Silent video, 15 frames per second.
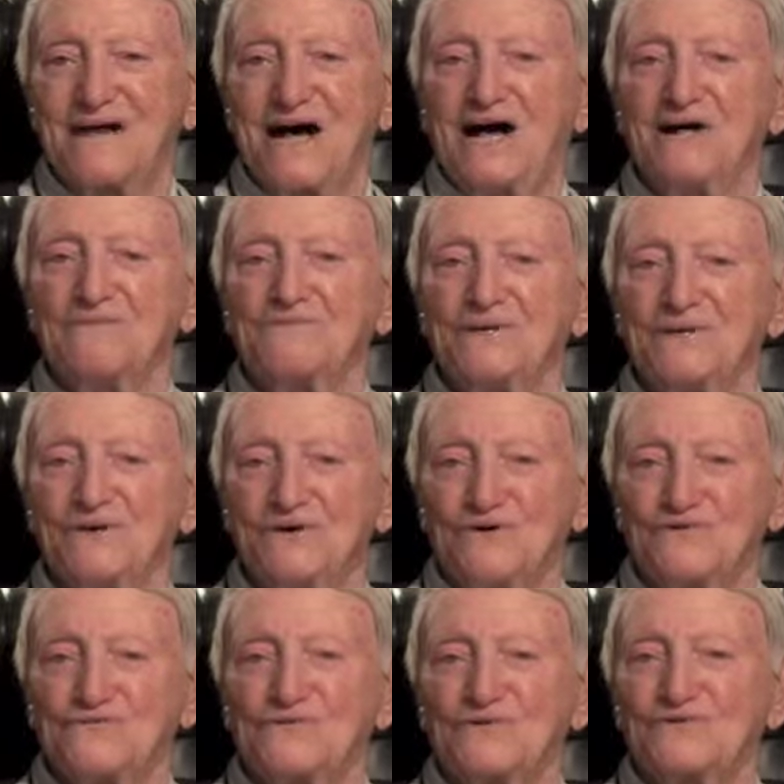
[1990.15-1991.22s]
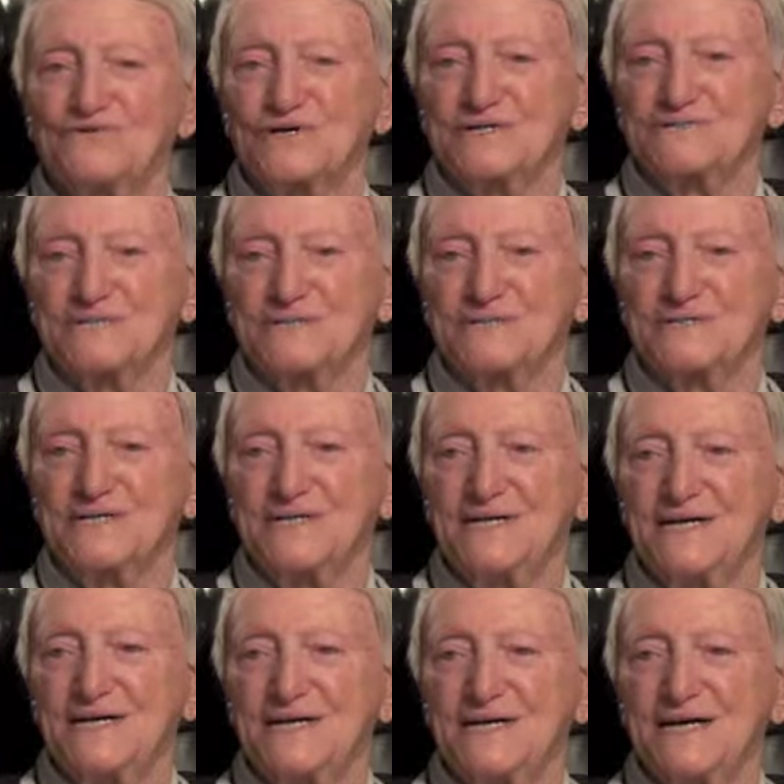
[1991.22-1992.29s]
I'll be home for Christmas.
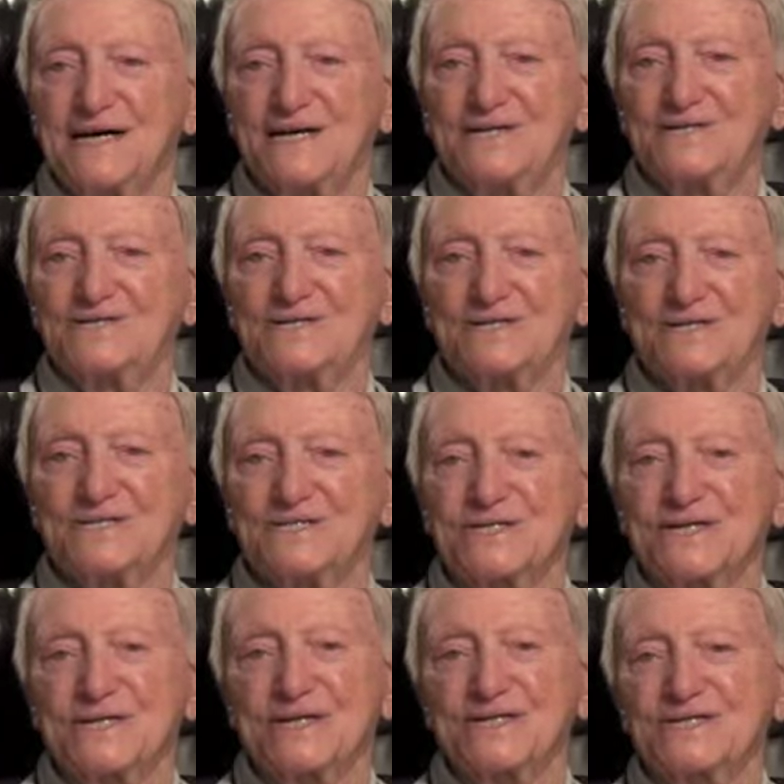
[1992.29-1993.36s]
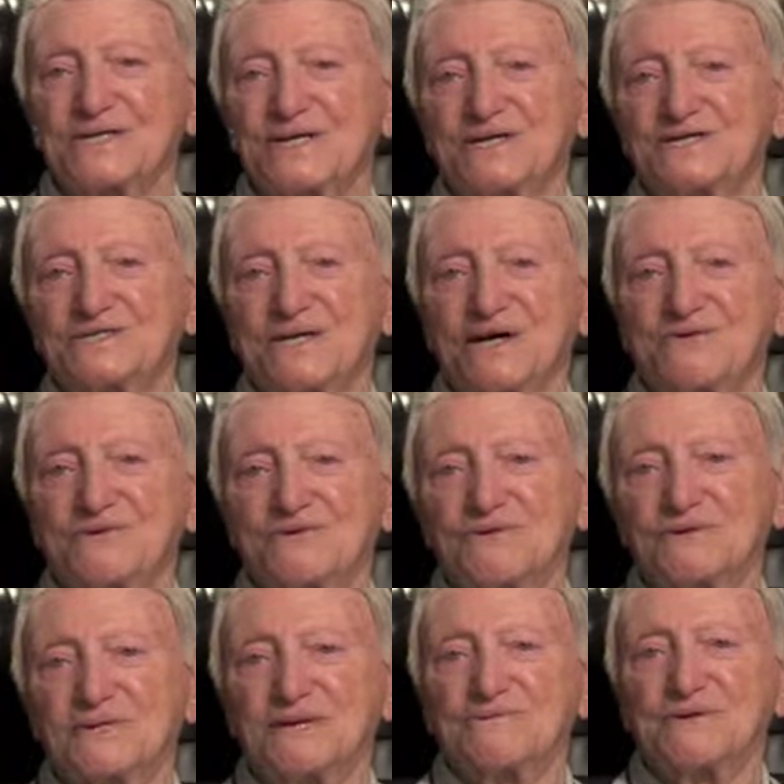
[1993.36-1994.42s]
And you should have seen the tears that
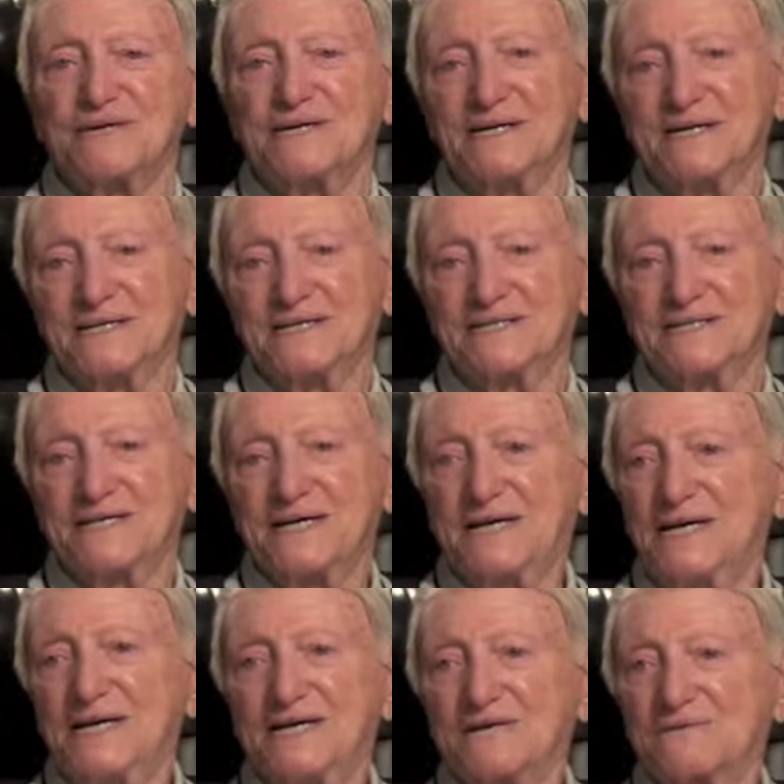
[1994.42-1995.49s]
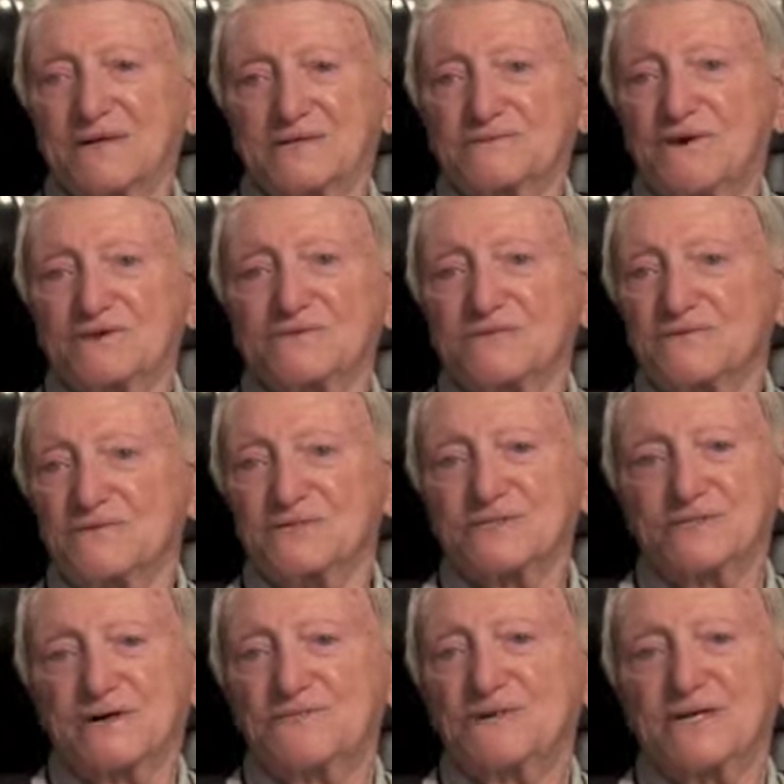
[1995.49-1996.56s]
rolled up in eyes because most of us
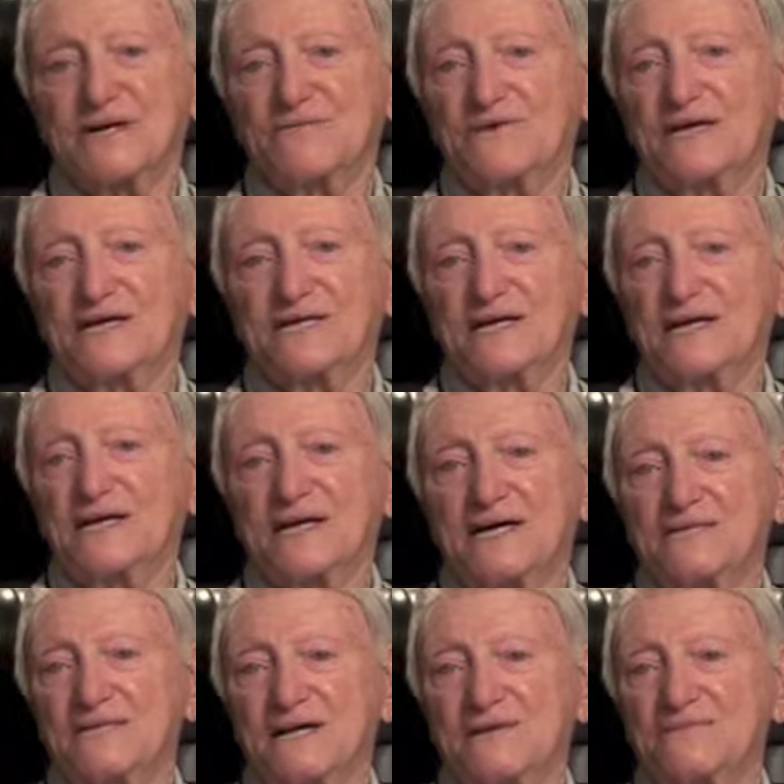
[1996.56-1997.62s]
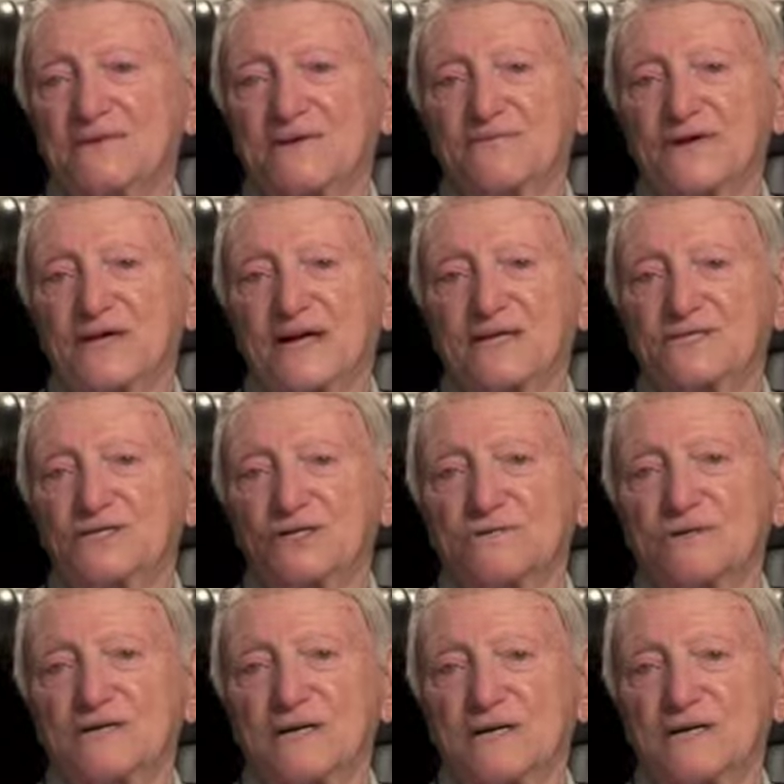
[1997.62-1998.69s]
thought we'd never get the hell out, never, get out of
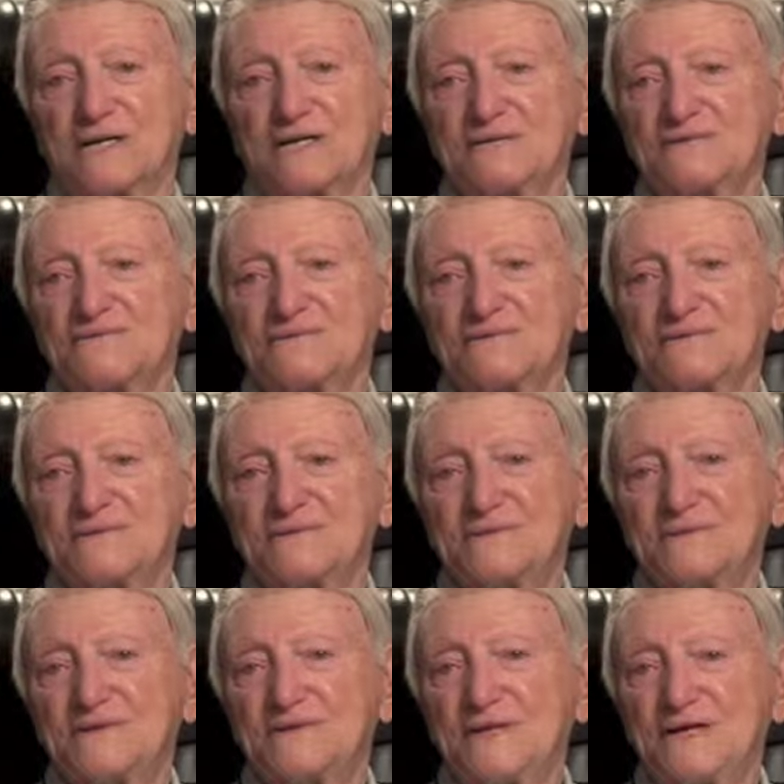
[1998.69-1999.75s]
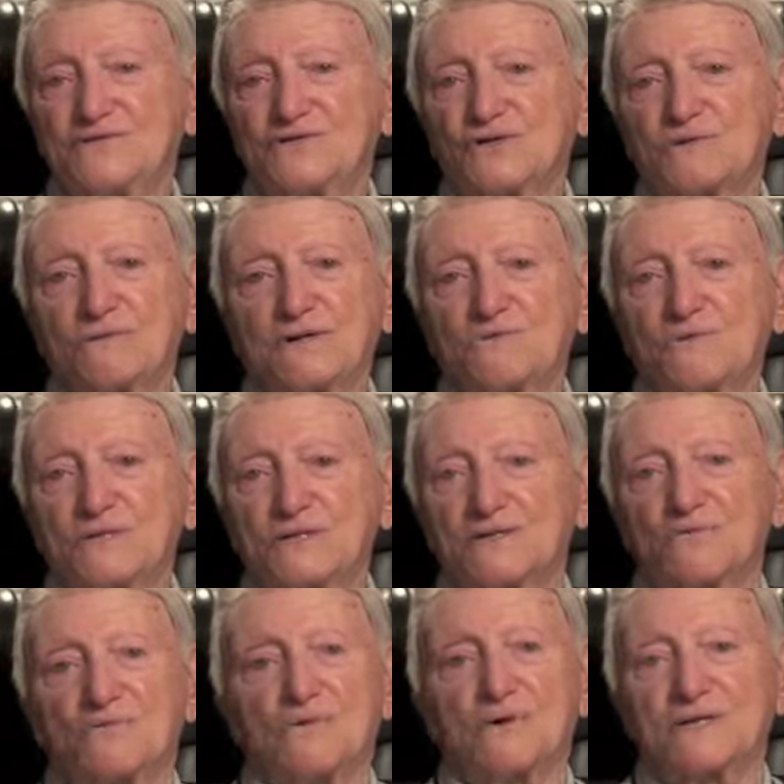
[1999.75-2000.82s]
Germany alive. Yeah. If Germany won
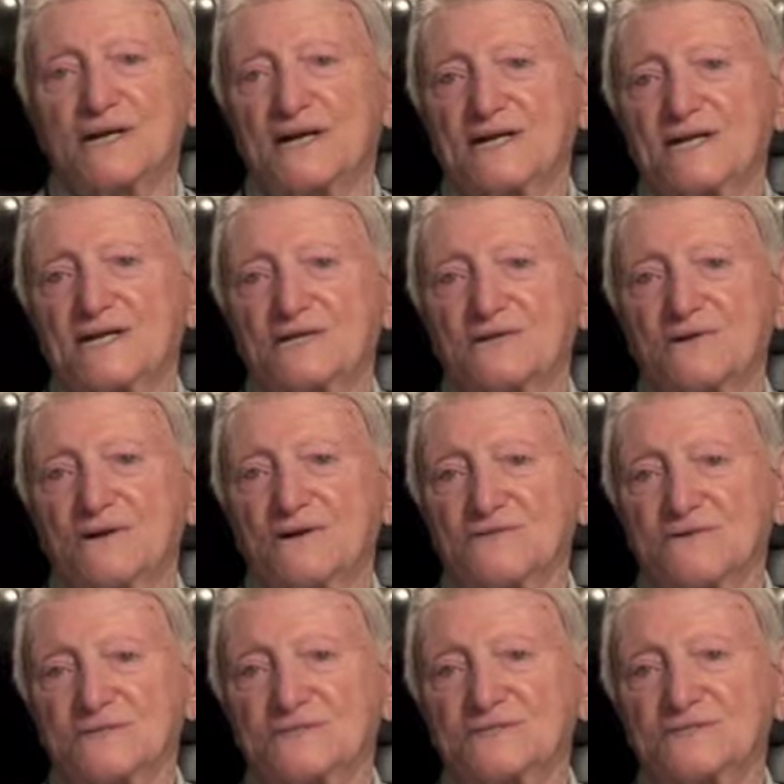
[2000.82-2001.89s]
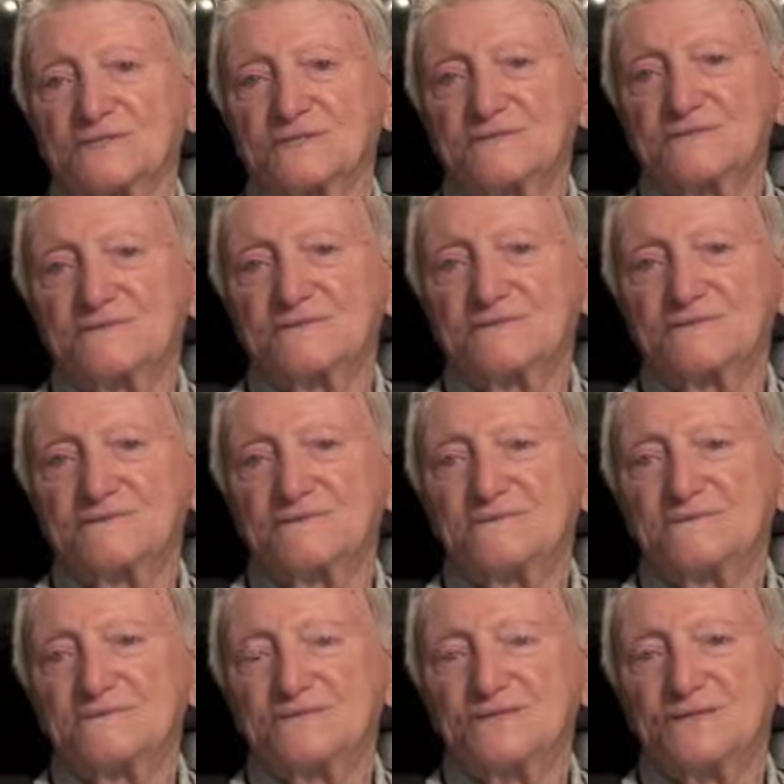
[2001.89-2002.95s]
the war, did it killed all of us? Sure.
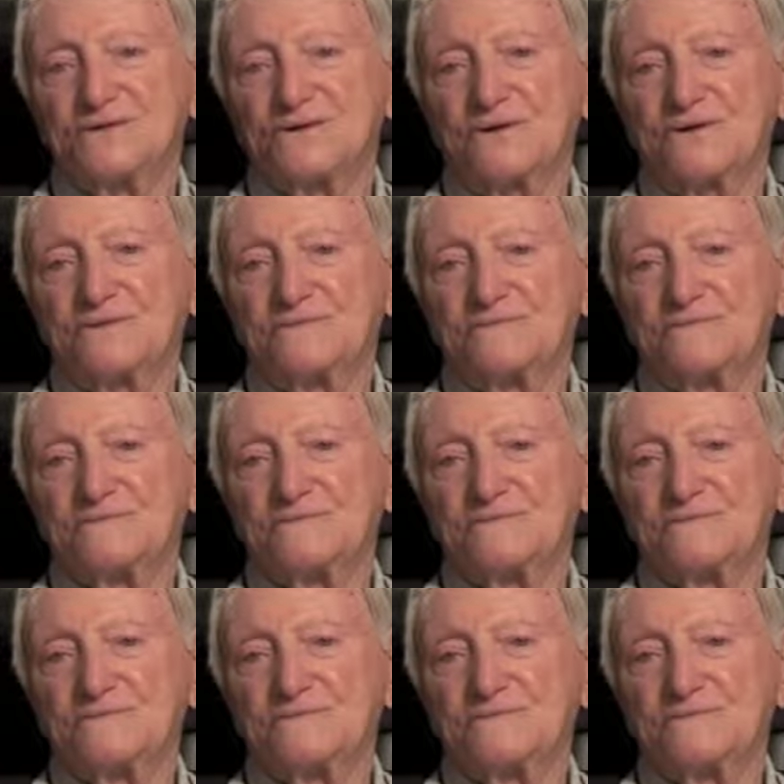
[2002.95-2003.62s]
Sure.